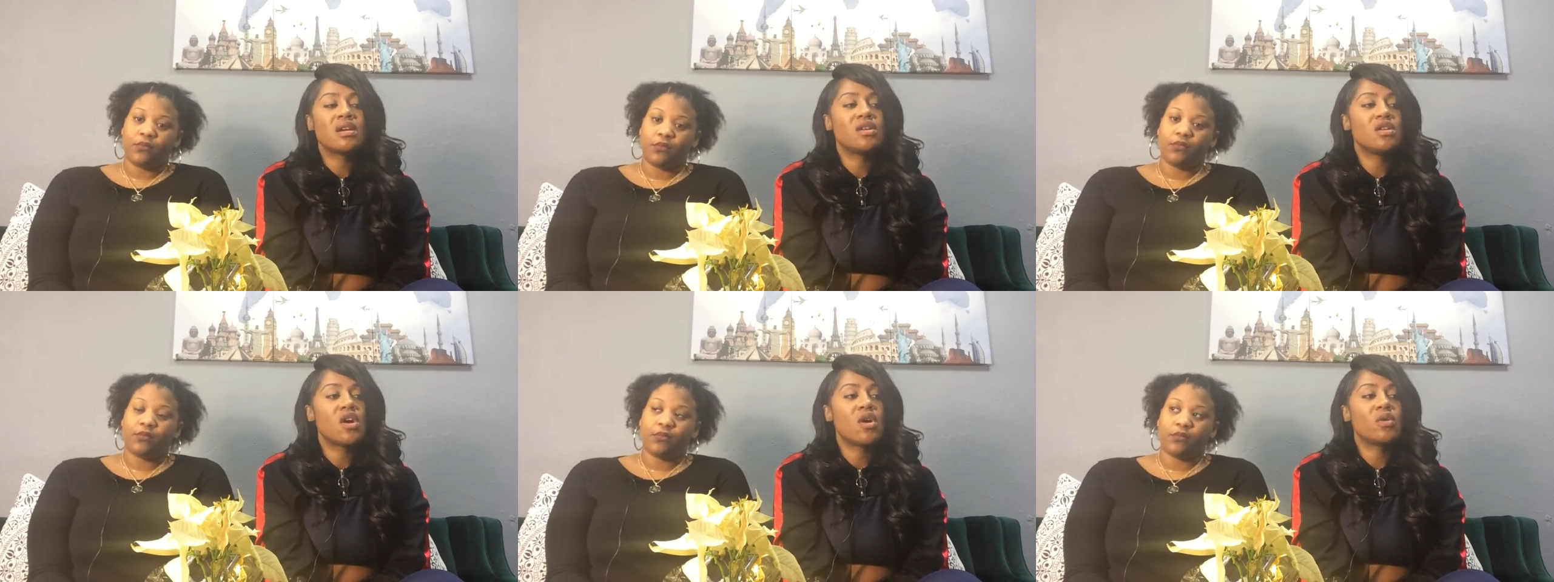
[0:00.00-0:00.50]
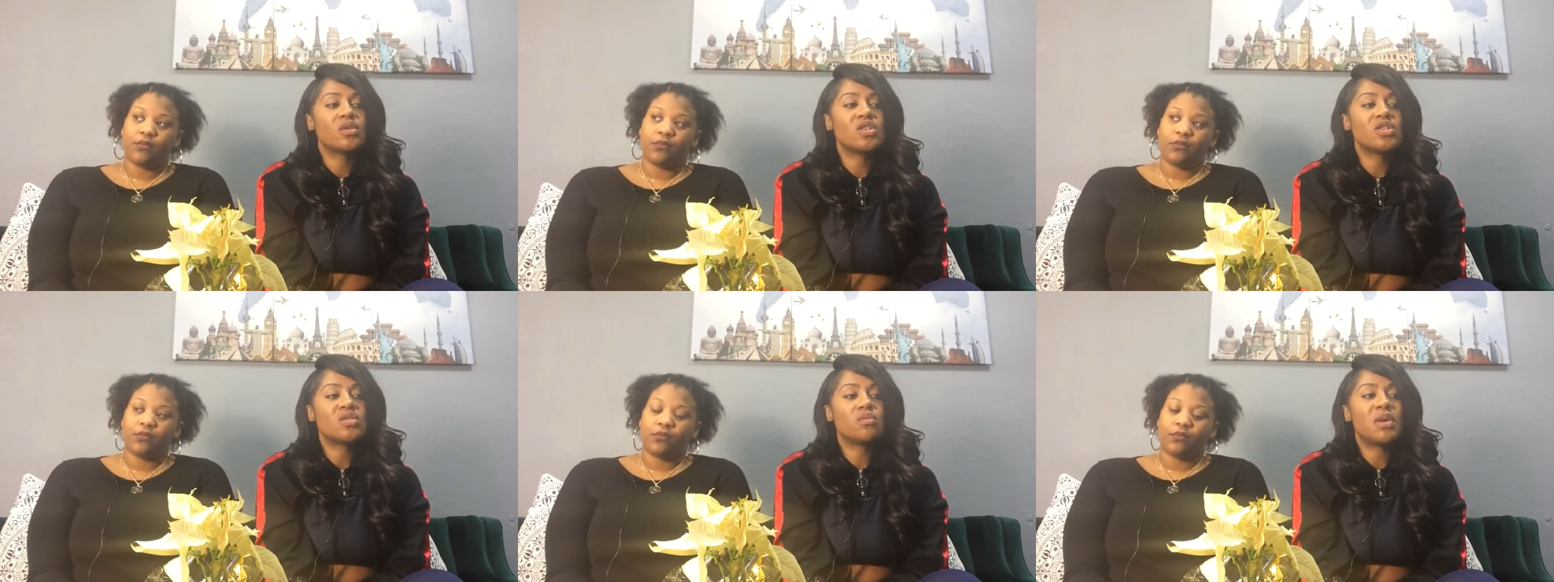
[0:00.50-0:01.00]
Speaker 1: you know,
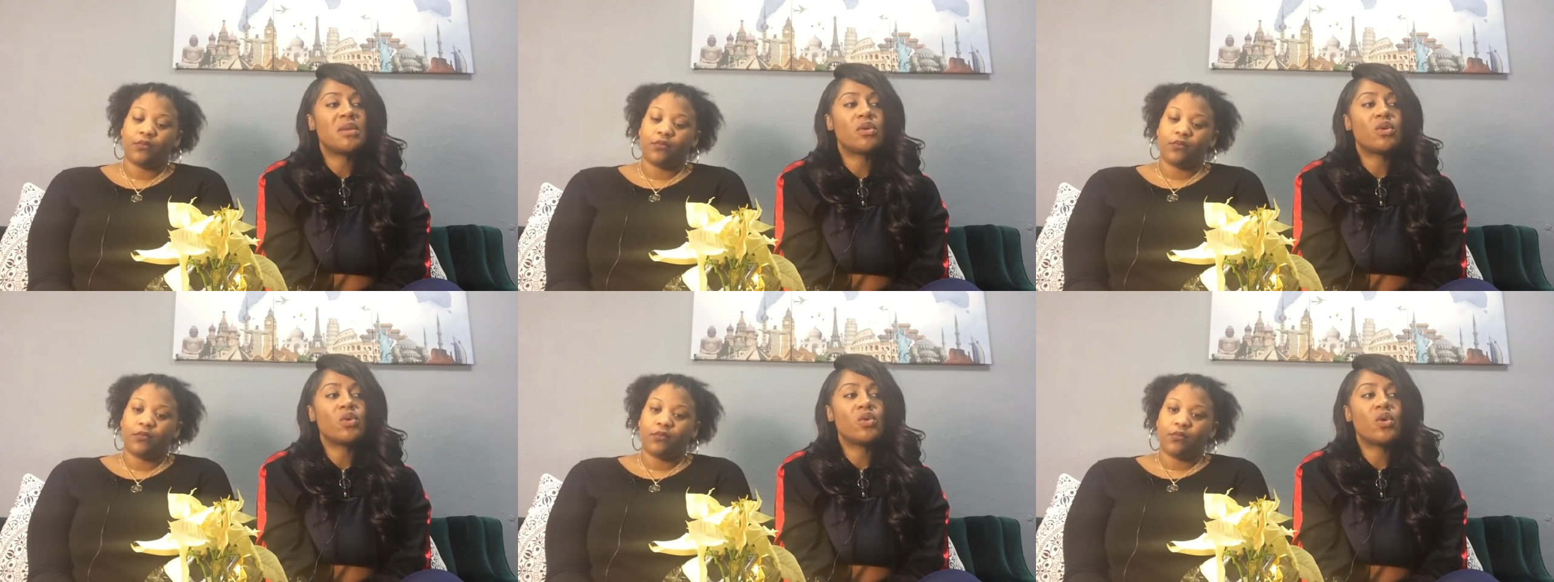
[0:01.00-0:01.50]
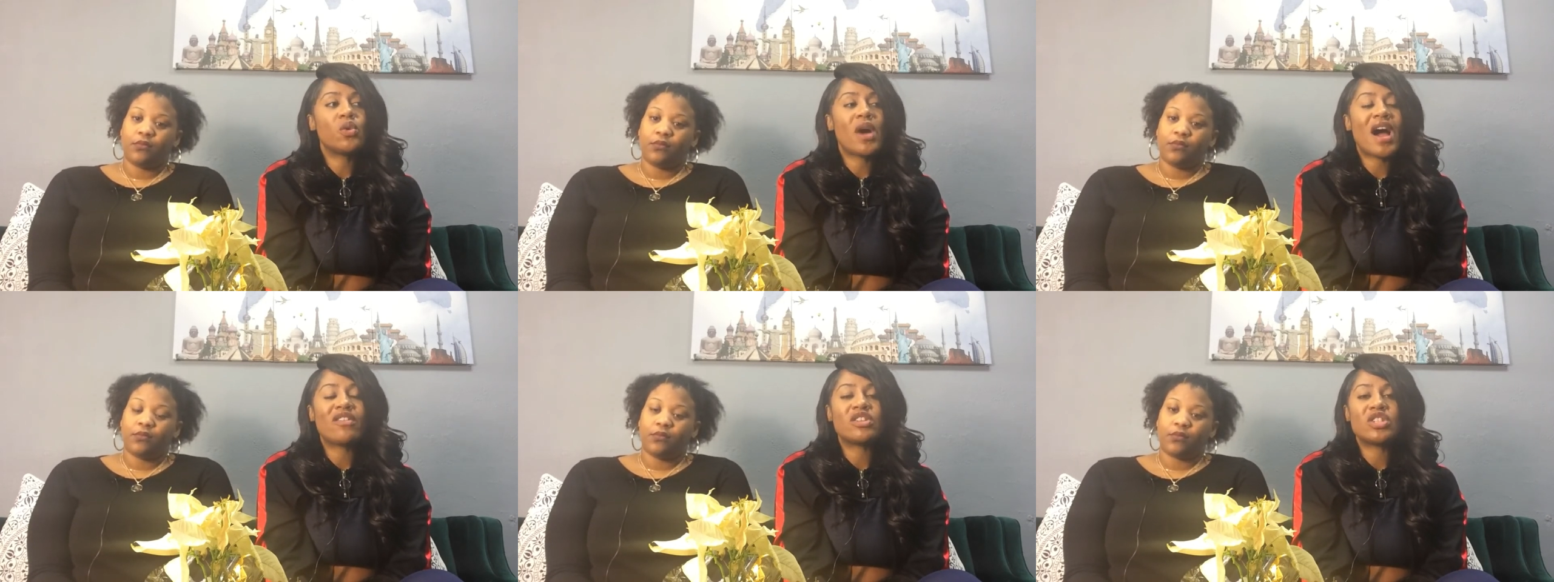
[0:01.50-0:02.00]
just people who, who
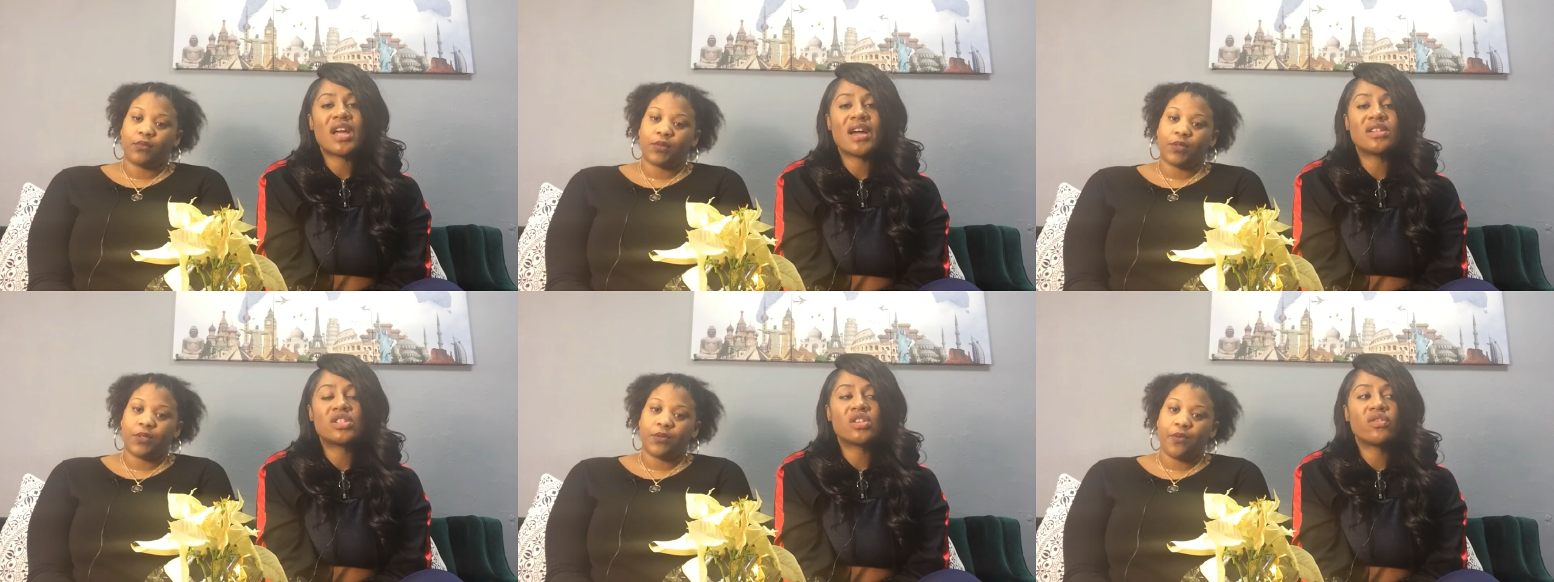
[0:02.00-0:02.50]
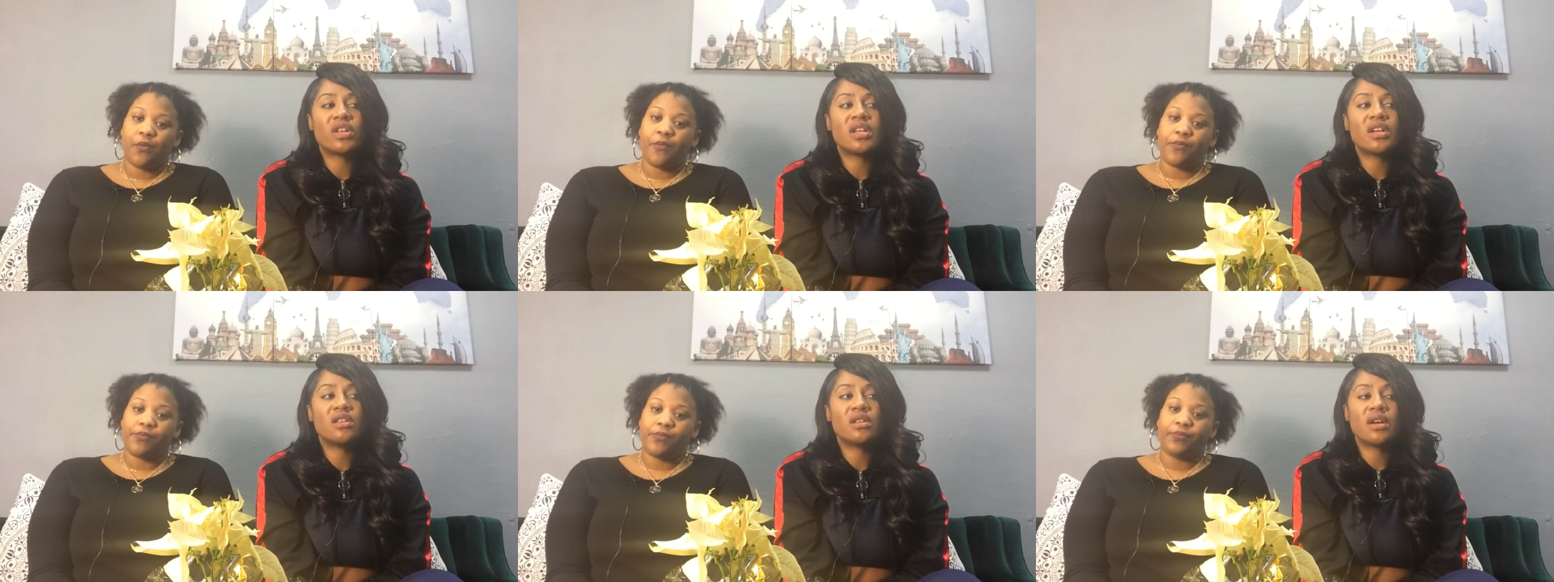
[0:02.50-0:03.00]
have a chance to
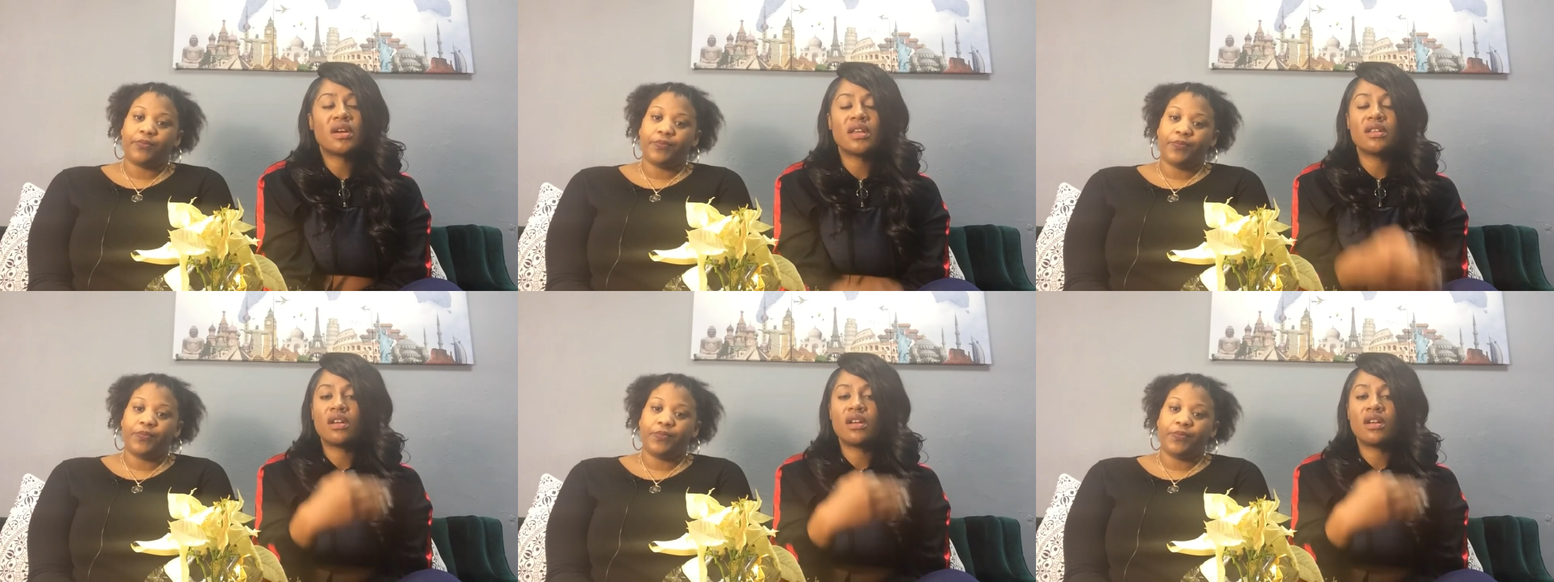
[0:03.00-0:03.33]
really mm-hmm.